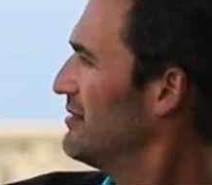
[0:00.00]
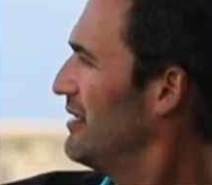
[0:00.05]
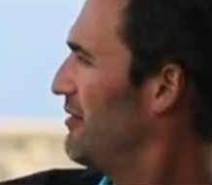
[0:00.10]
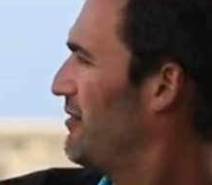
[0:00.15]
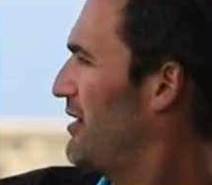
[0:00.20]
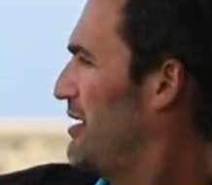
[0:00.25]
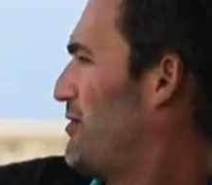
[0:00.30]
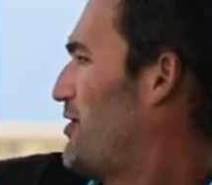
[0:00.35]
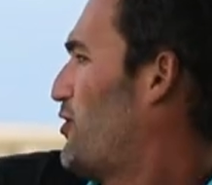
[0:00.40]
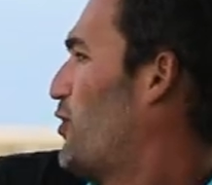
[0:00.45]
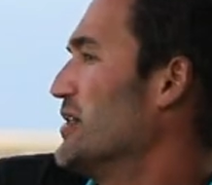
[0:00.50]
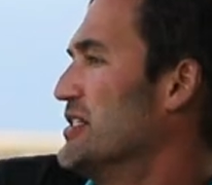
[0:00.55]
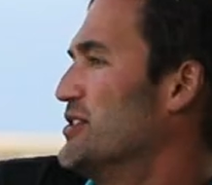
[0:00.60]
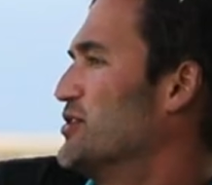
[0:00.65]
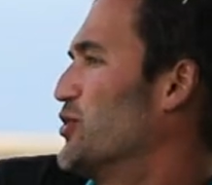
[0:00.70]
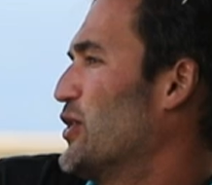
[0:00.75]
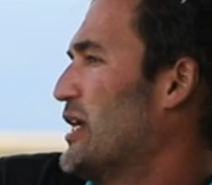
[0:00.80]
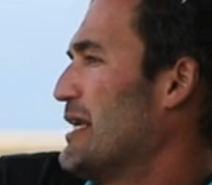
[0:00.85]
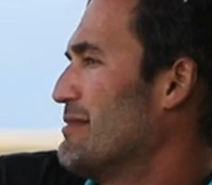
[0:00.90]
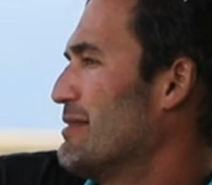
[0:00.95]
I've, I've, always
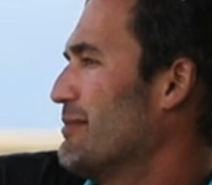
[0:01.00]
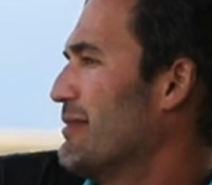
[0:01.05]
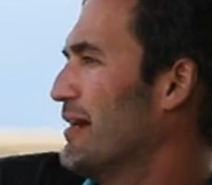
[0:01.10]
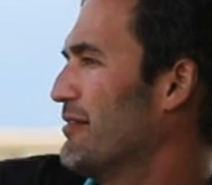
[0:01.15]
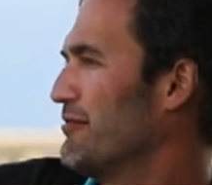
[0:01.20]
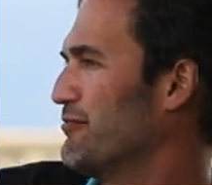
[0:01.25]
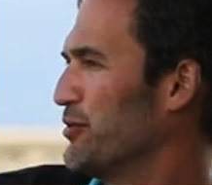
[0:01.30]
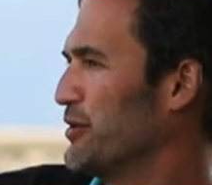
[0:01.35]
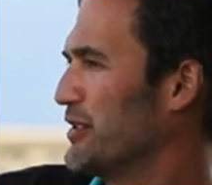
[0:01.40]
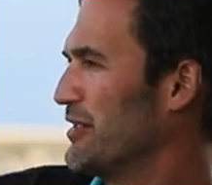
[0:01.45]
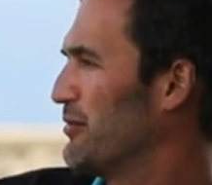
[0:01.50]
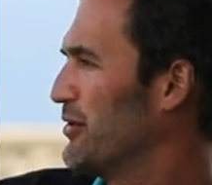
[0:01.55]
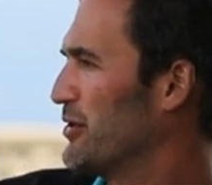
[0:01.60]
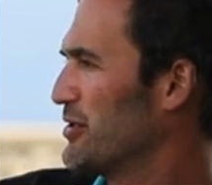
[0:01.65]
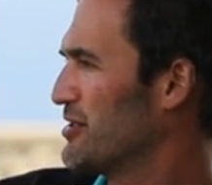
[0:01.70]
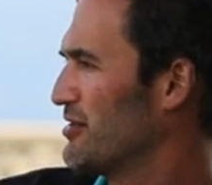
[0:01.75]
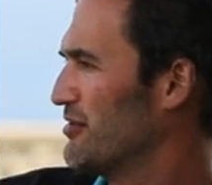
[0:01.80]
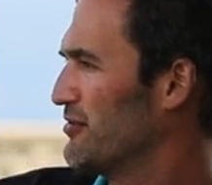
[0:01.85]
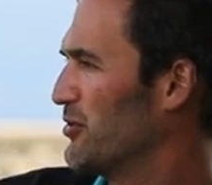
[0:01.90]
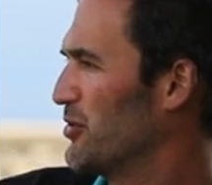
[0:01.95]
dreamed about fully
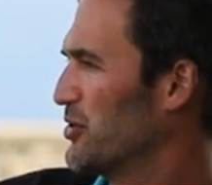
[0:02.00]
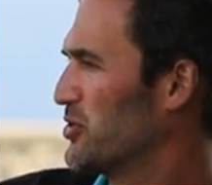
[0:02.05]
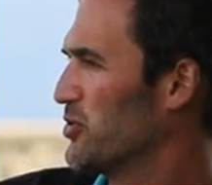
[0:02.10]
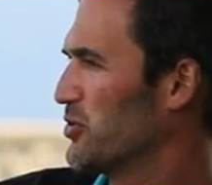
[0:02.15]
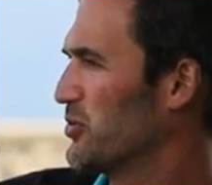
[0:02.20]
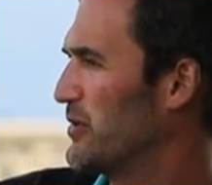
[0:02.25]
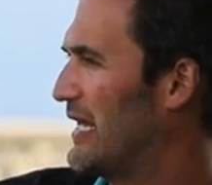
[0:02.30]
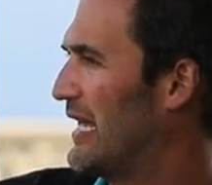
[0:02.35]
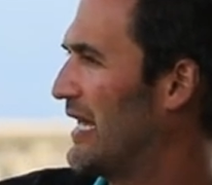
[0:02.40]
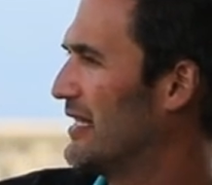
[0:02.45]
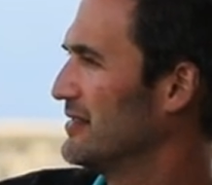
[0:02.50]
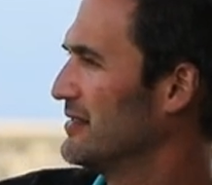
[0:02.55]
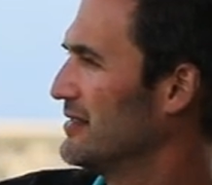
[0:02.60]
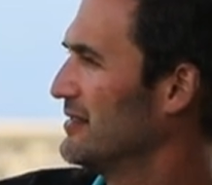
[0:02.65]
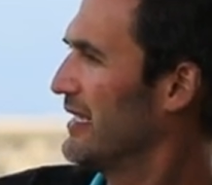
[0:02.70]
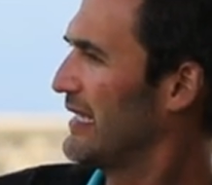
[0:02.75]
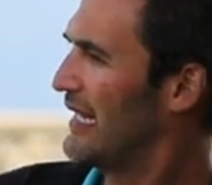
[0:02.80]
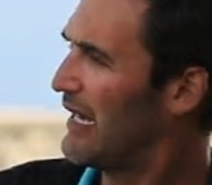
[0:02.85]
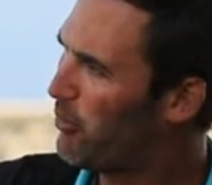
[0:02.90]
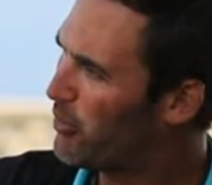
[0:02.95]
immersive virtual reality.
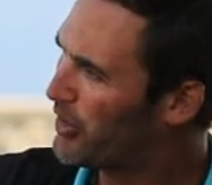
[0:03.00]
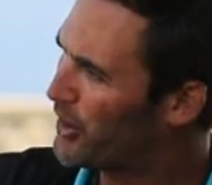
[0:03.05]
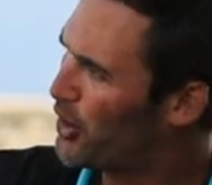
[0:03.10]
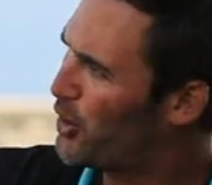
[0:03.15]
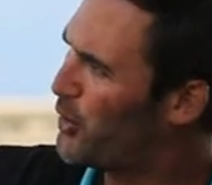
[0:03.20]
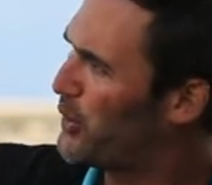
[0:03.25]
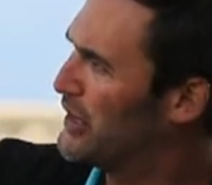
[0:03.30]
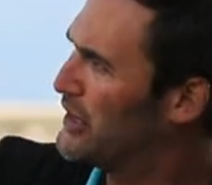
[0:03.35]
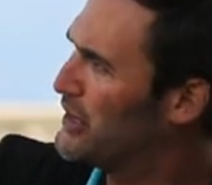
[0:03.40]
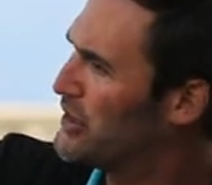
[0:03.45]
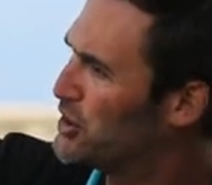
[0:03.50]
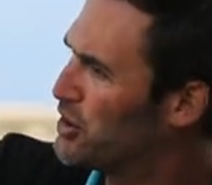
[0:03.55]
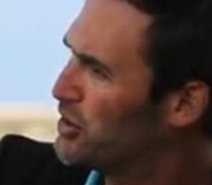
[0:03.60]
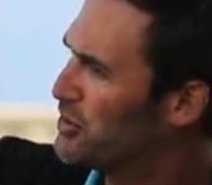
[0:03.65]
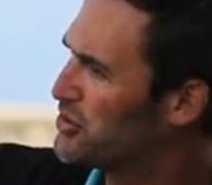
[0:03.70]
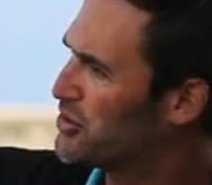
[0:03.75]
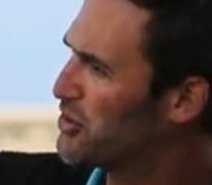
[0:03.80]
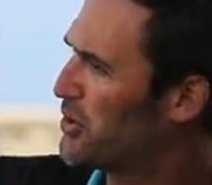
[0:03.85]
Like I want to go into the